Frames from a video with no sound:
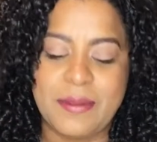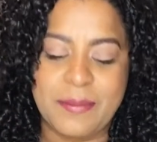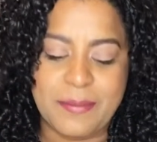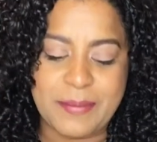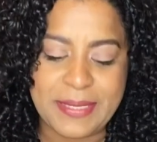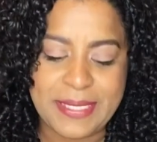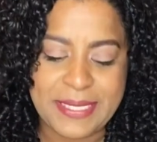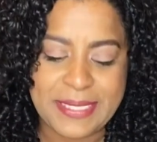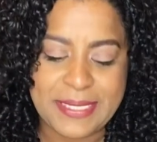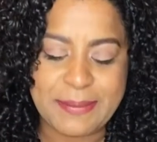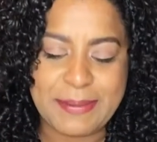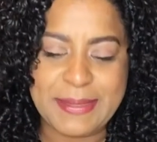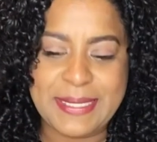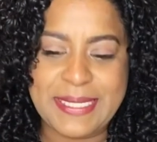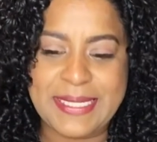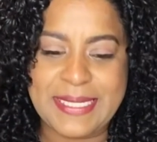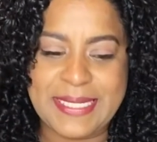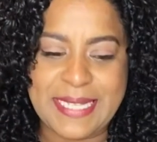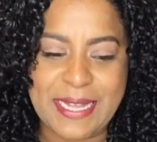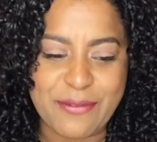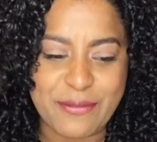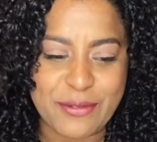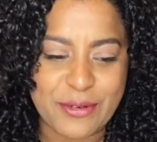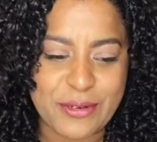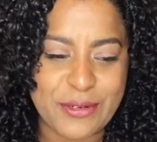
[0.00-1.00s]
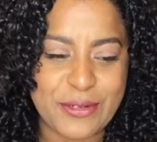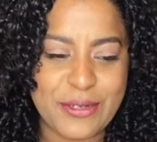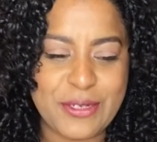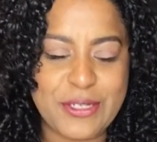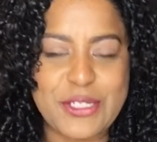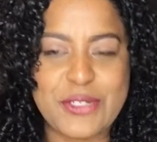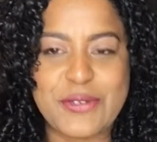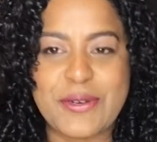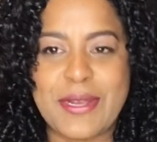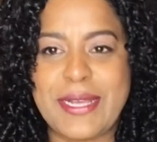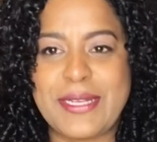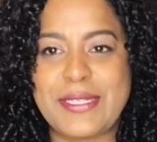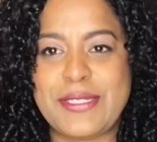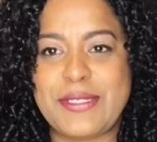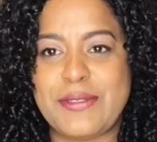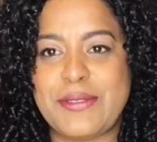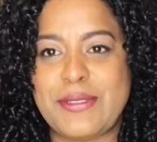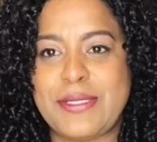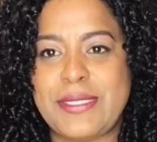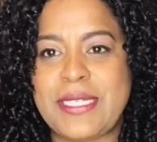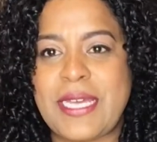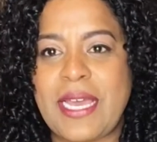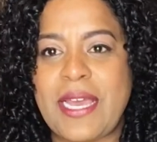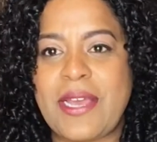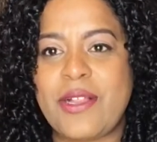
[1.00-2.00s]
please never try to
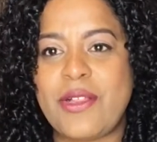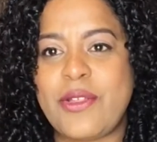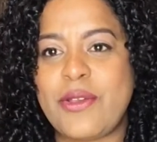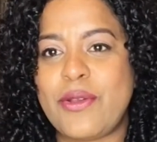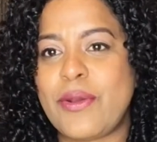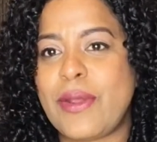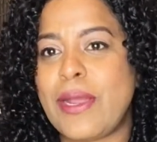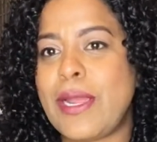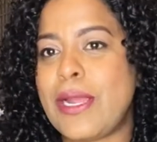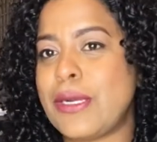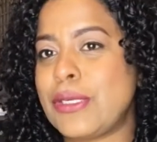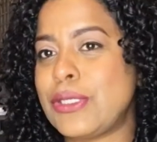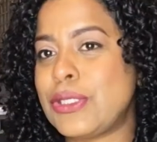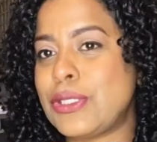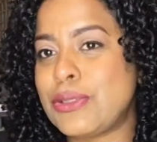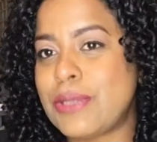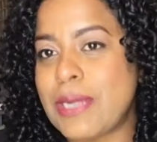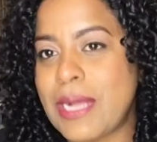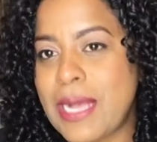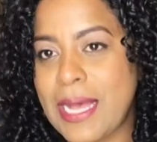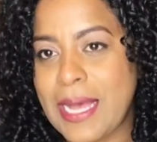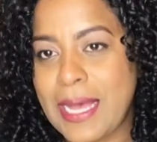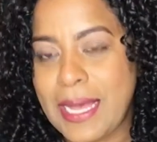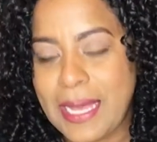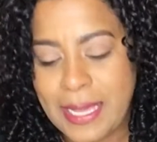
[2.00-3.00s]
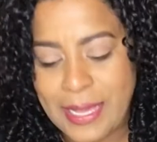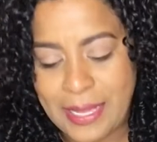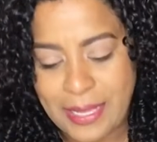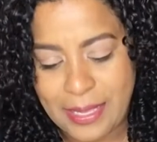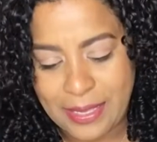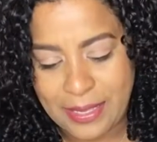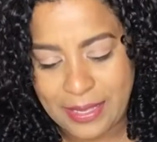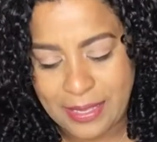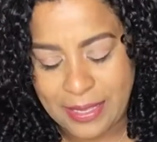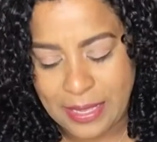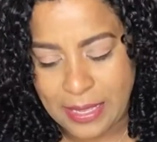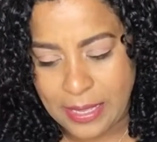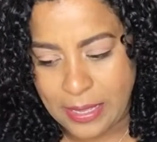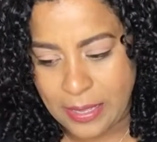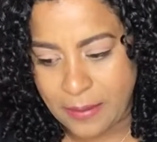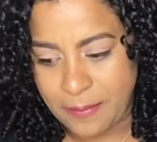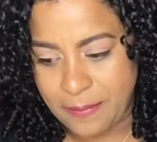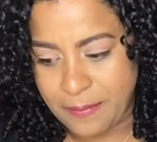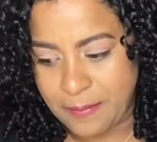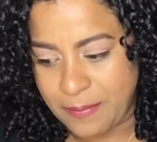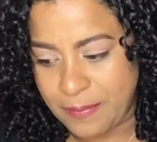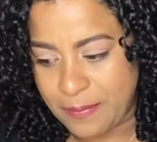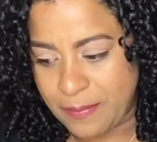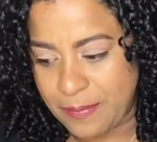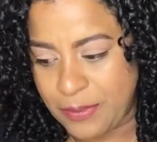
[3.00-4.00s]
detangle your hair dry.
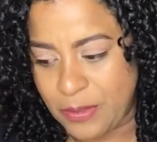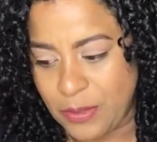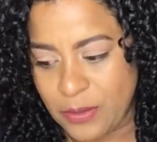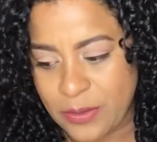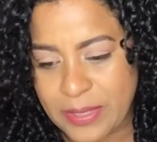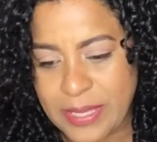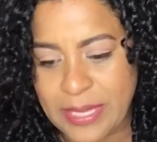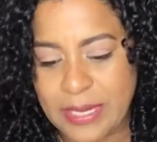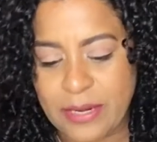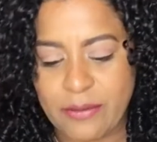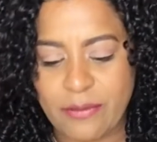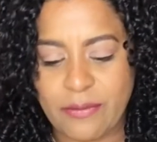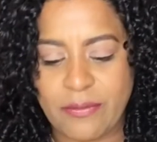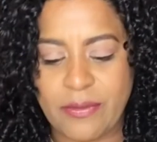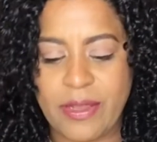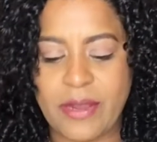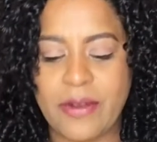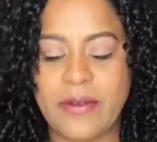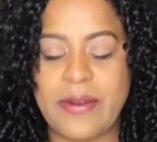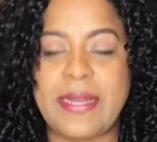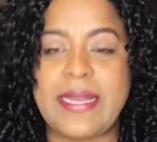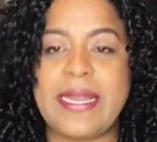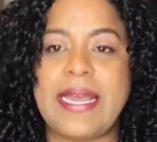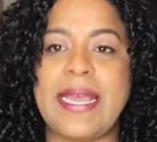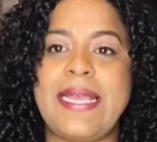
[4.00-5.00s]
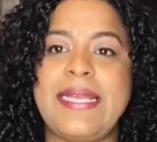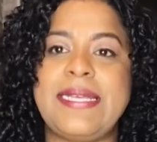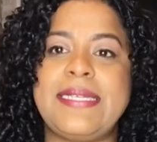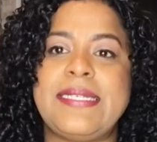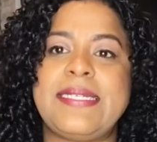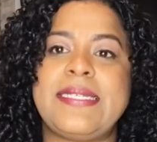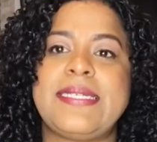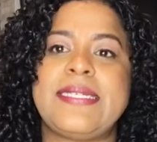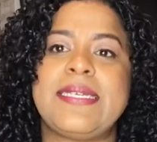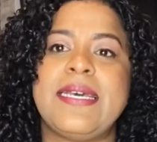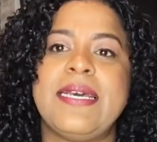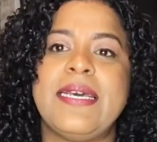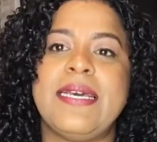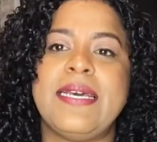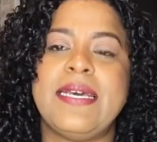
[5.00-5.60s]
You'll get a very nice